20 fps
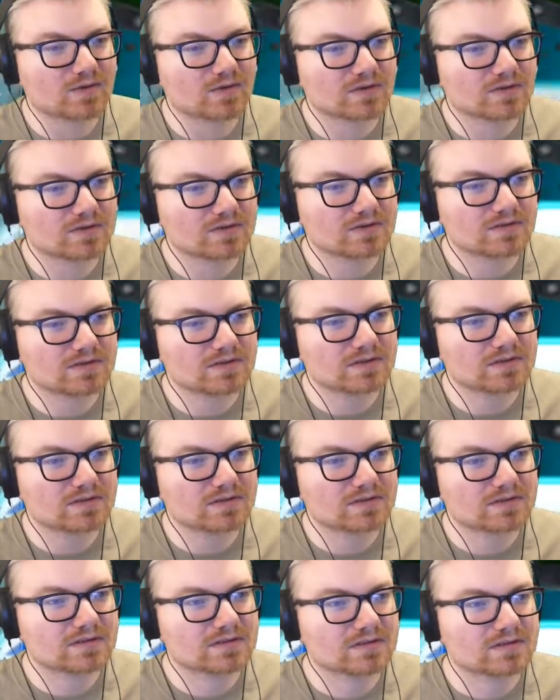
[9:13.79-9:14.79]
world
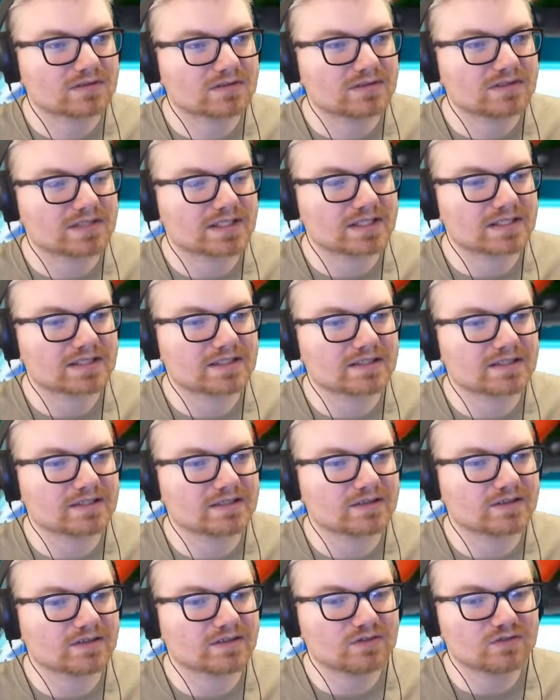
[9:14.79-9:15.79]
taken
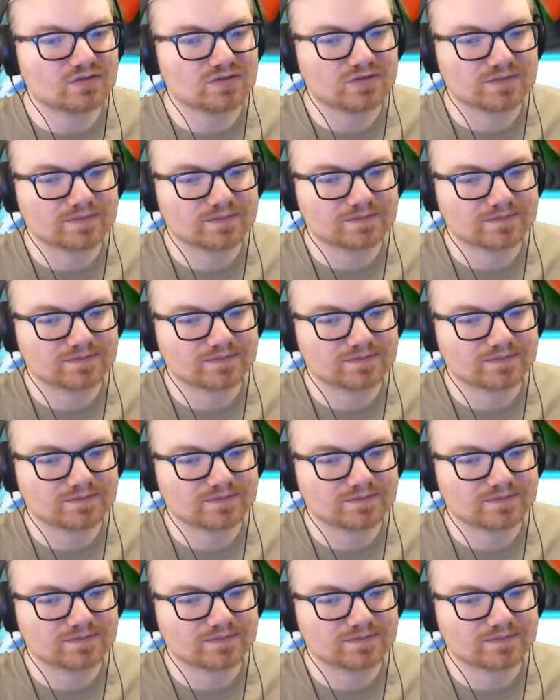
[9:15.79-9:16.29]
care of.